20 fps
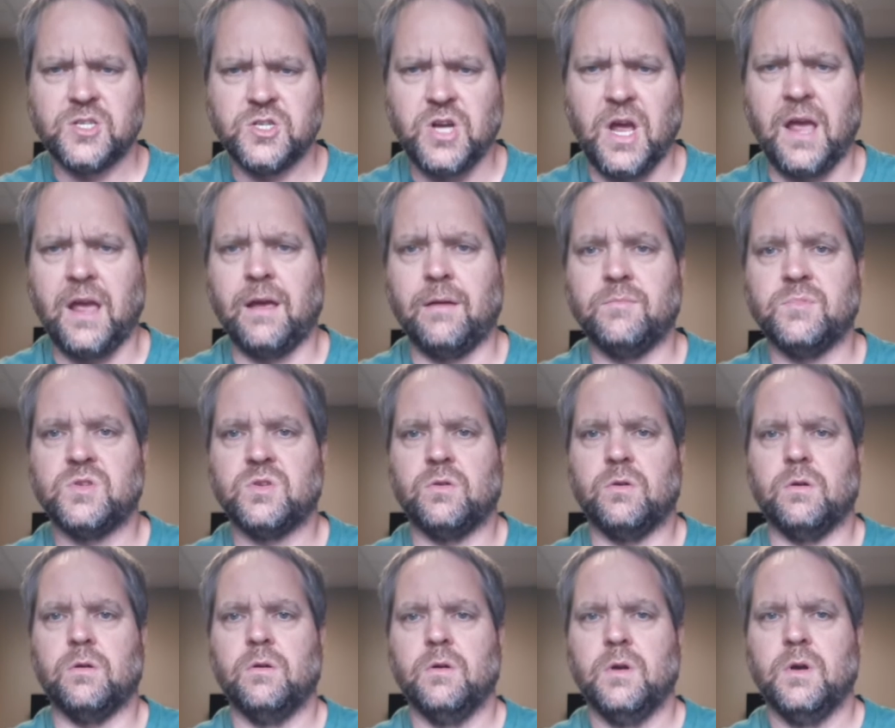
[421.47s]
James,
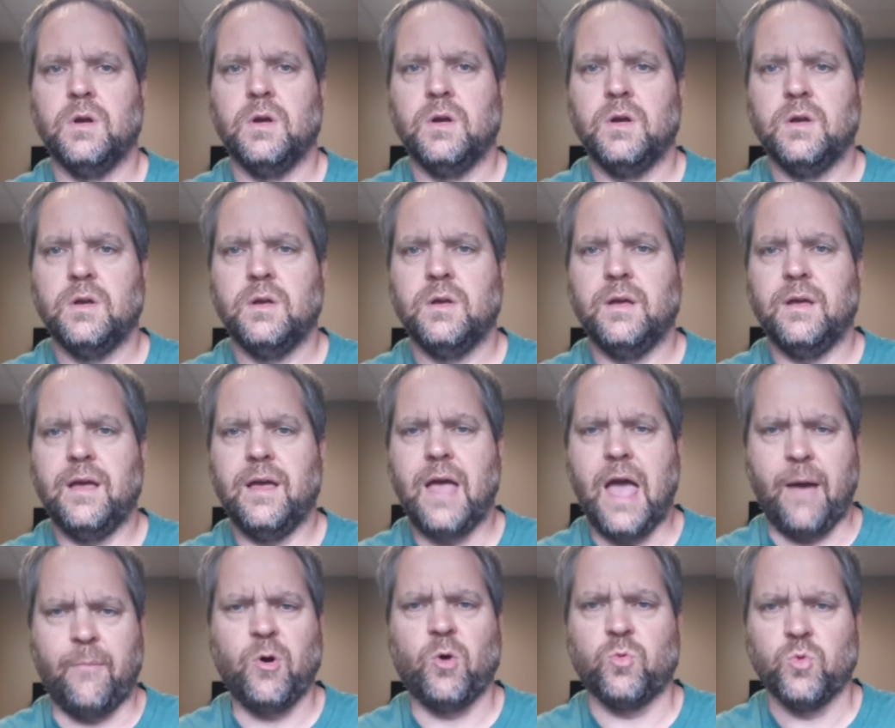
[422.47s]
or
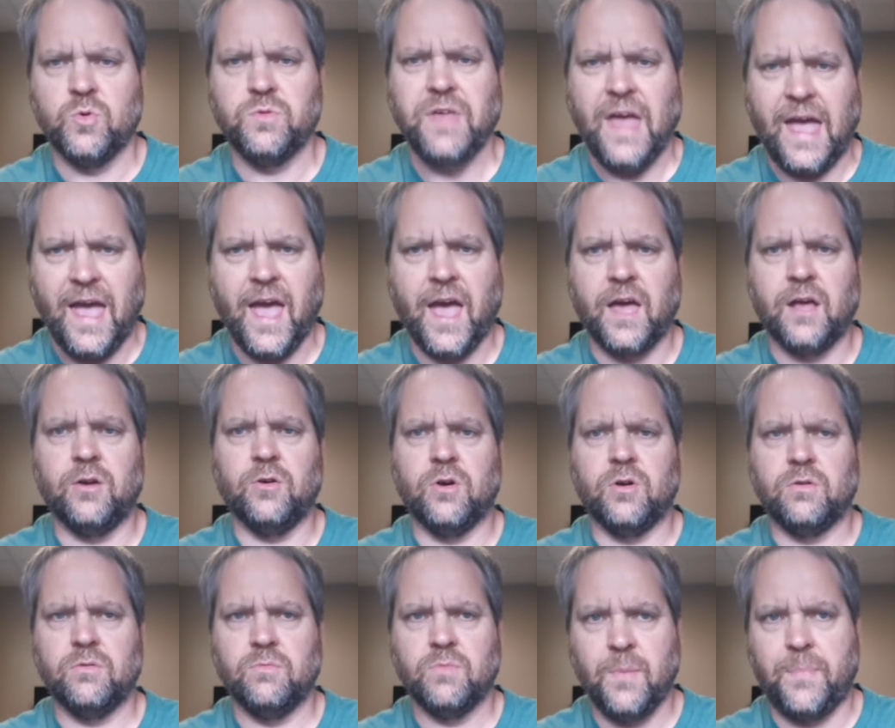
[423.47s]
Emma Ruth Ann,
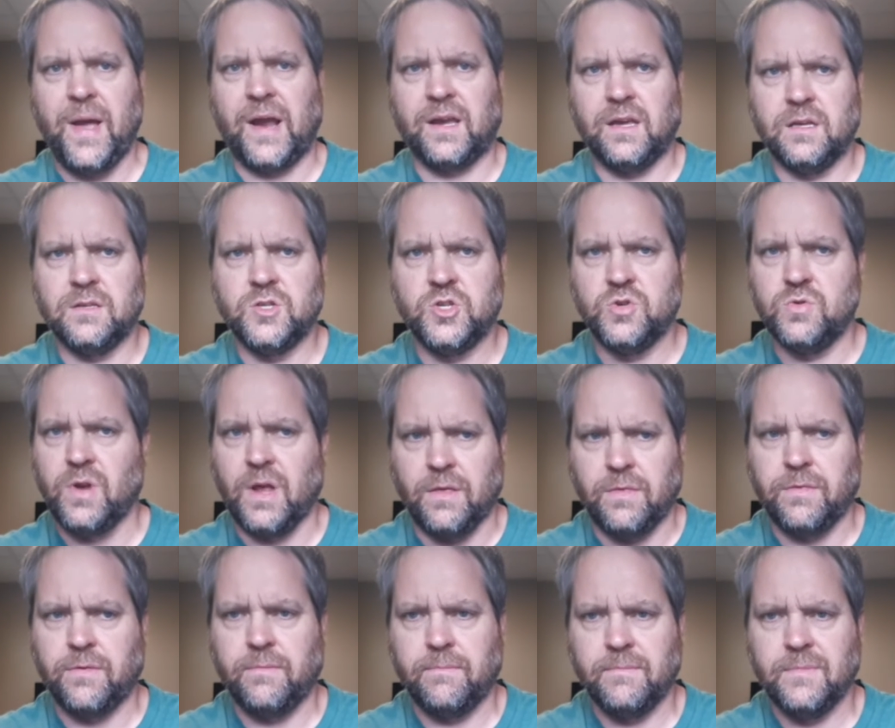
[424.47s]
or Rebecca
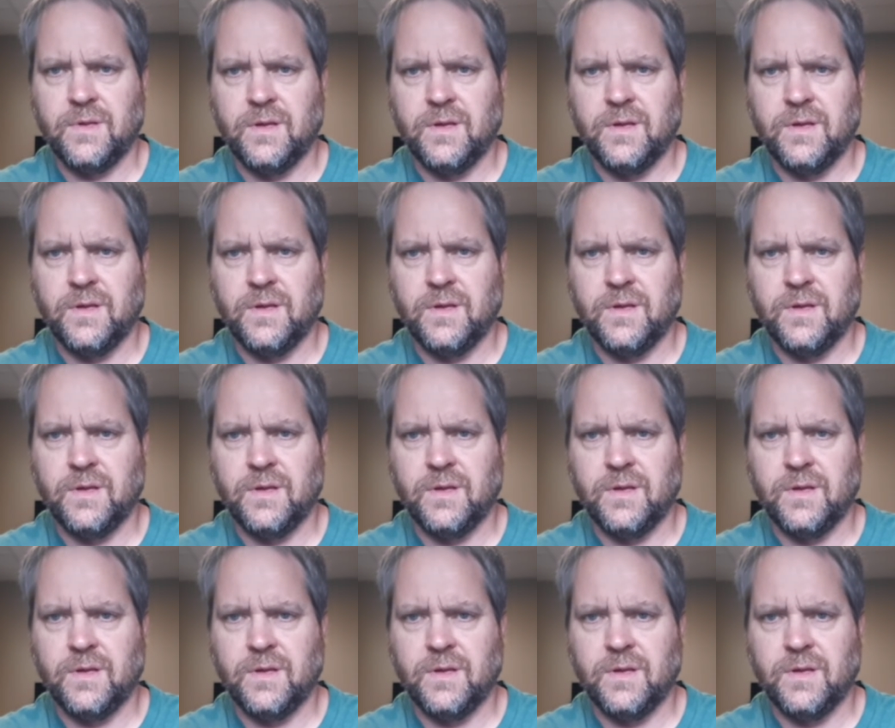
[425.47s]
Judith,